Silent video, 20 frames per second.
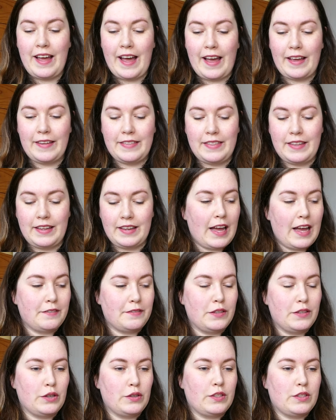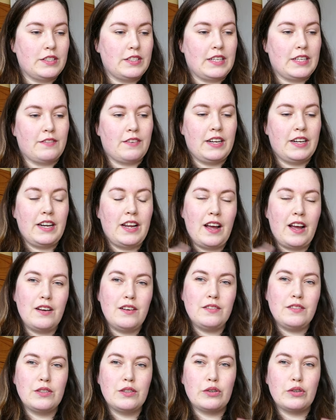I think. I've noticed that right
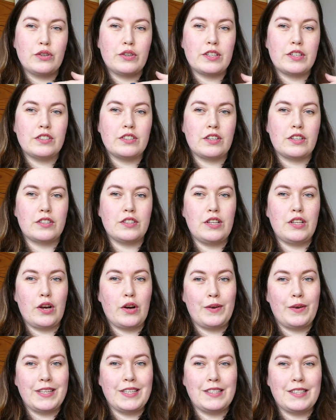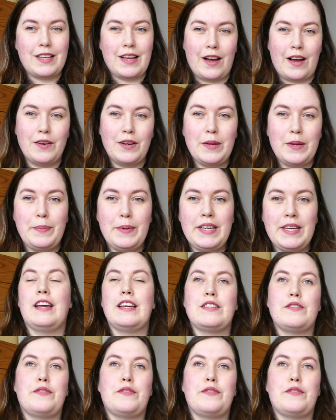now the orders are slowing down a bit.